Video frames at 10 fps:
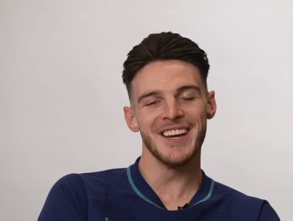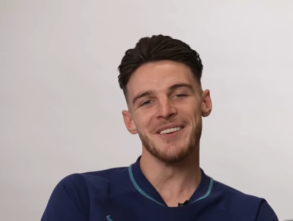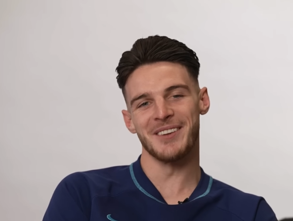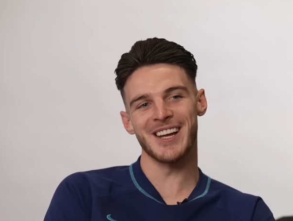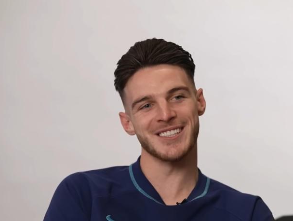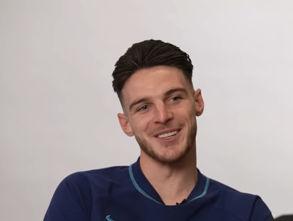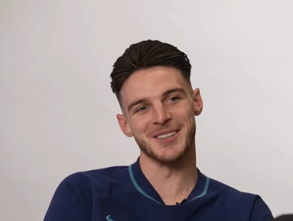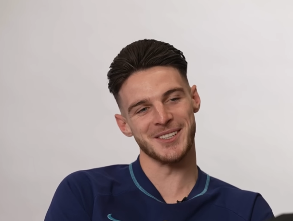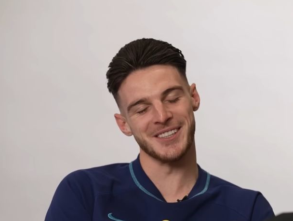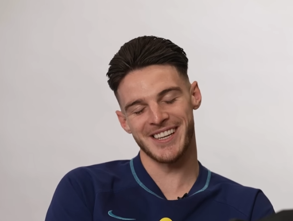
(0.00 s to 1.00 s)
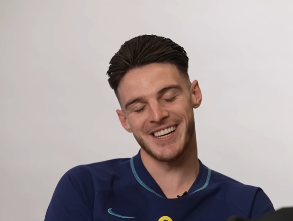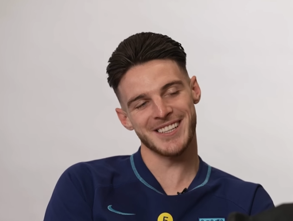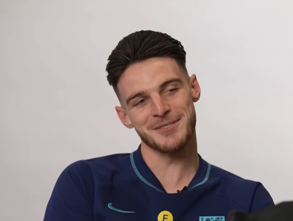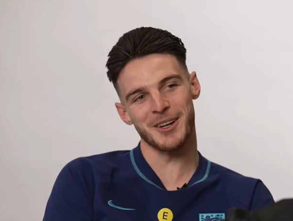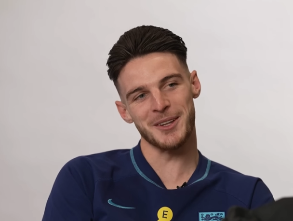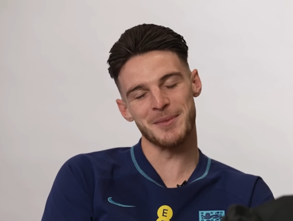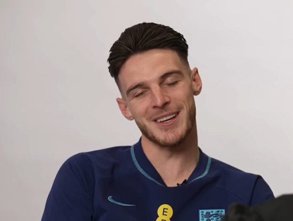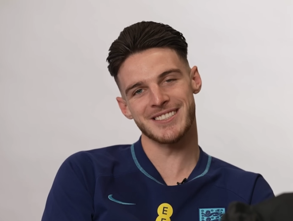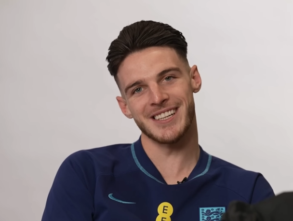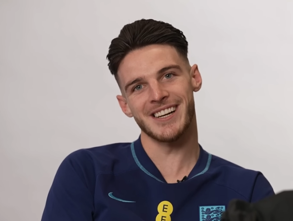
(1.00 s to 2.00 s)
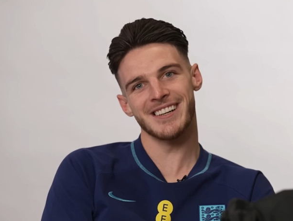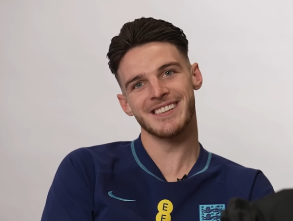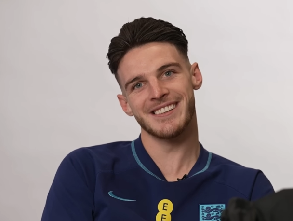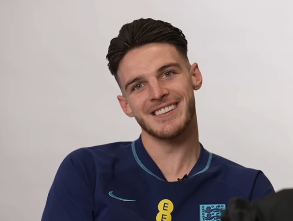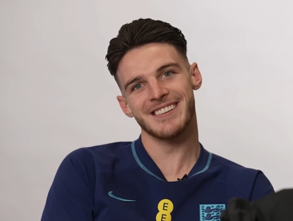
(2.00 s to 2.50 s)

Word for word: But that song's like, yeah, one of the best. That. Yeah.